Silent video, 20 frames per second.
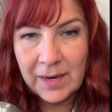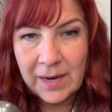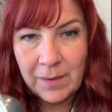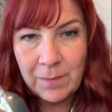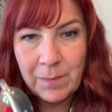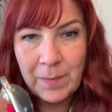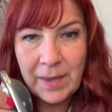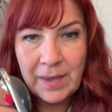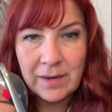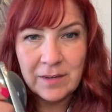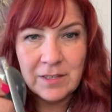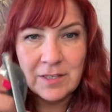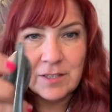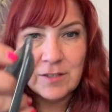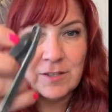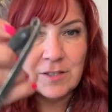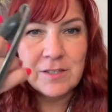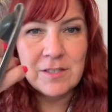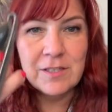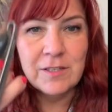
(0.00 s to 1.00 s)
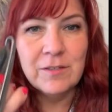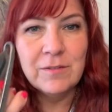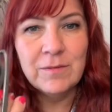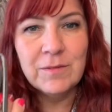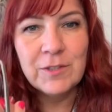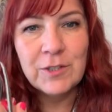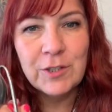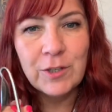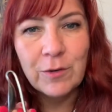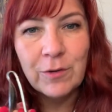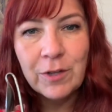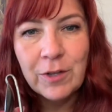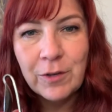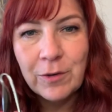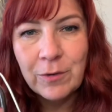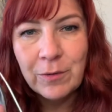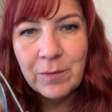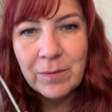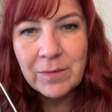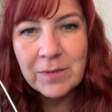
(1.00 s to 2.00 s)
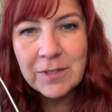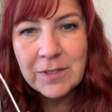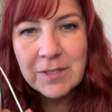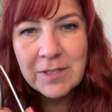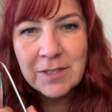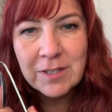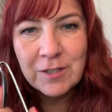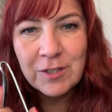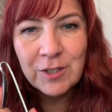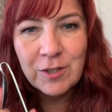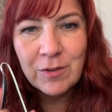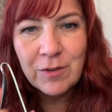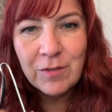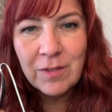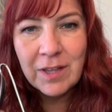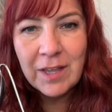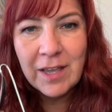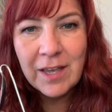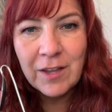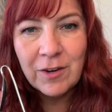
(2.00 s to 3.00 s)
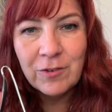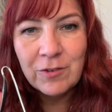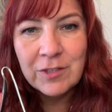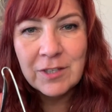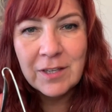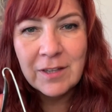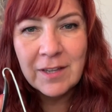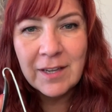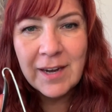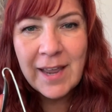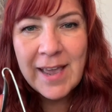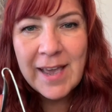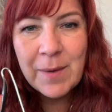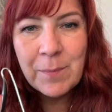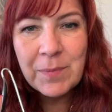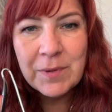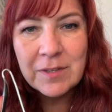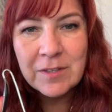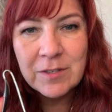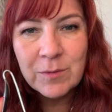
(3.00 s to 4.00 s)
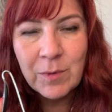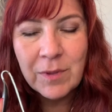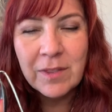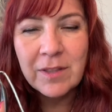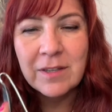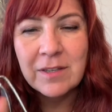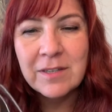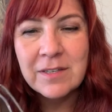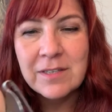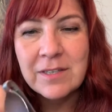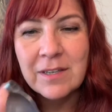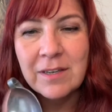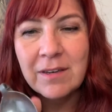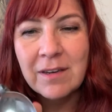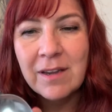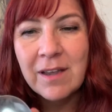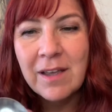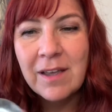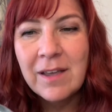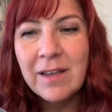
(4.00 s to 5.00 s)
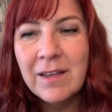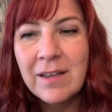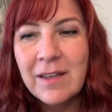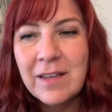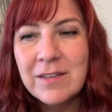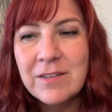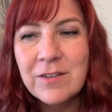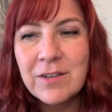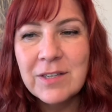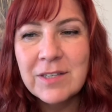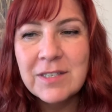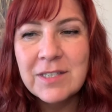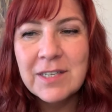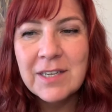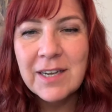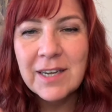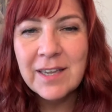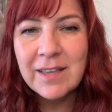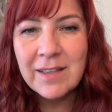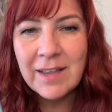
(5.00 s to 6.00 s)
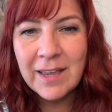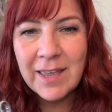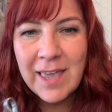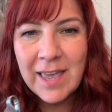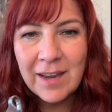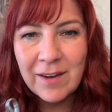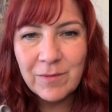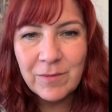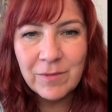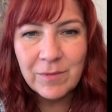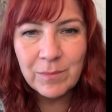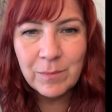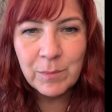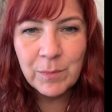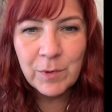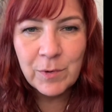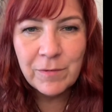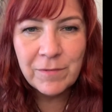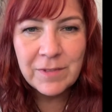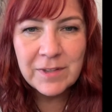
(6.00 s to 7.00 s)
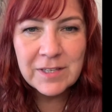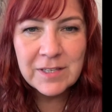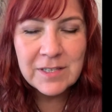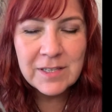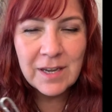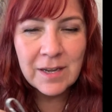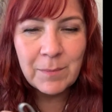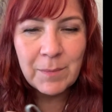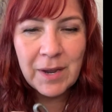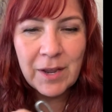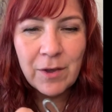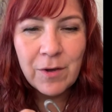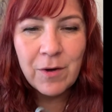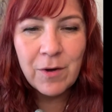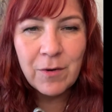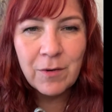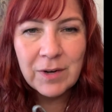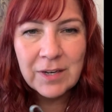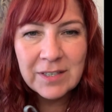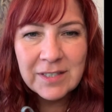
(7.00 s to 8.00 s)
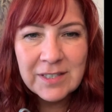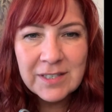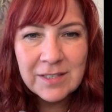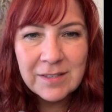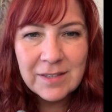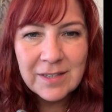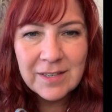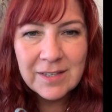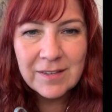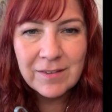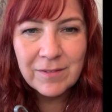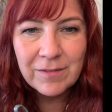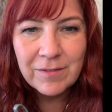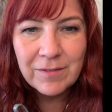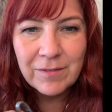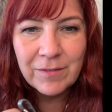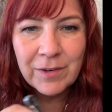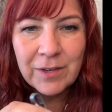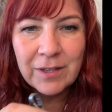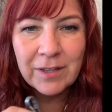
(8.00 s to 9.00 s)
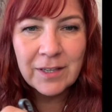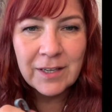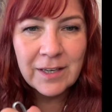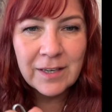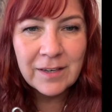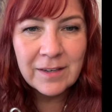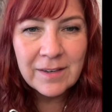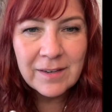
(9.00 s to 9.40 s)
bent just to show you the energy that happens with this. And as you can see, I can't move this on my own. It's really